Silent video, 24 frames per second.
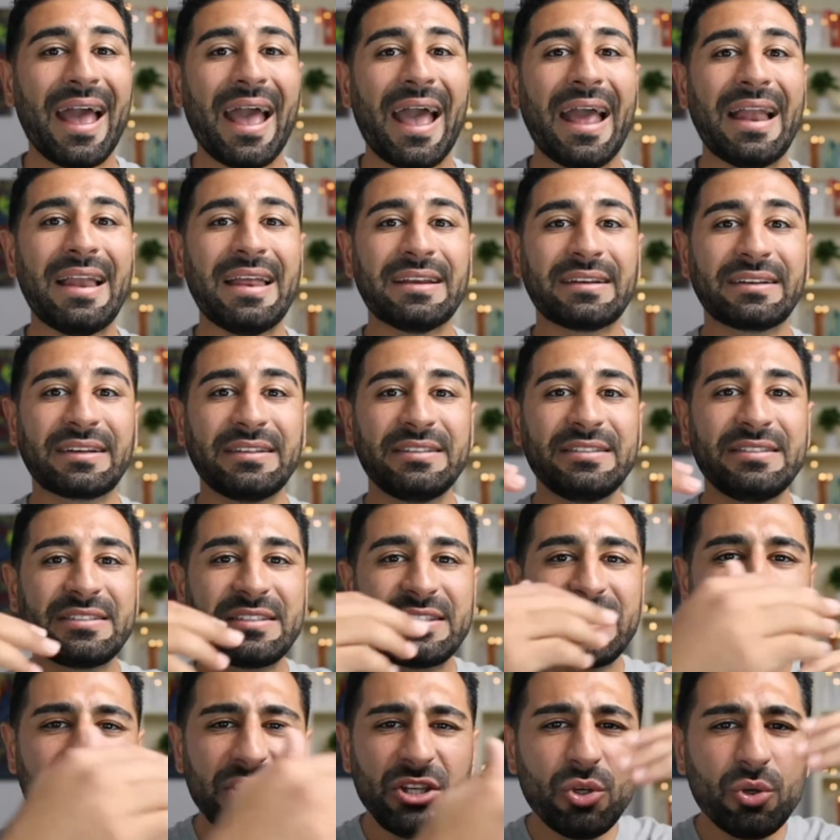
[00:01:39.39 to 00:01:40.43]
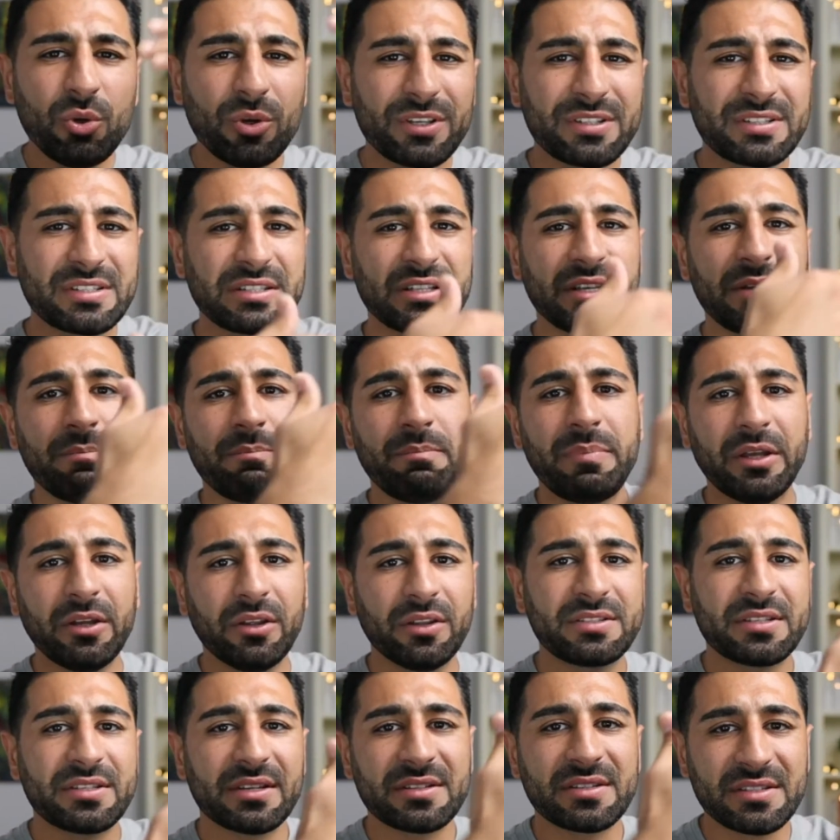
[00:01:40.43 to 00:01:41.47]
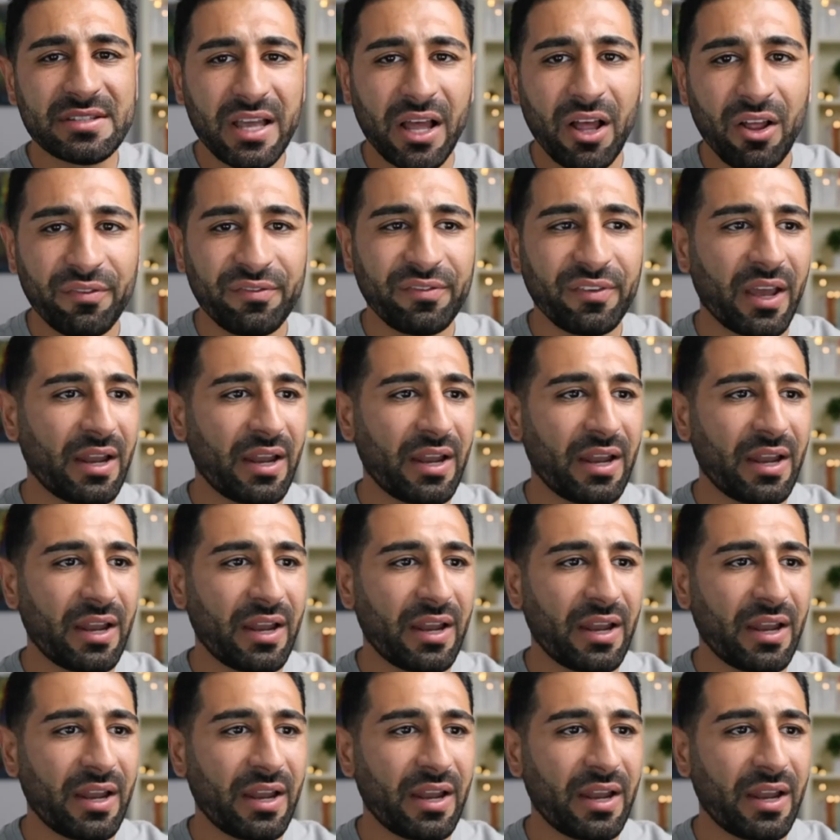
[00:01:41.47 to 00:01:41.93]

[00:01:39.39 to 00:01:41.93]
And it continuously builds itself,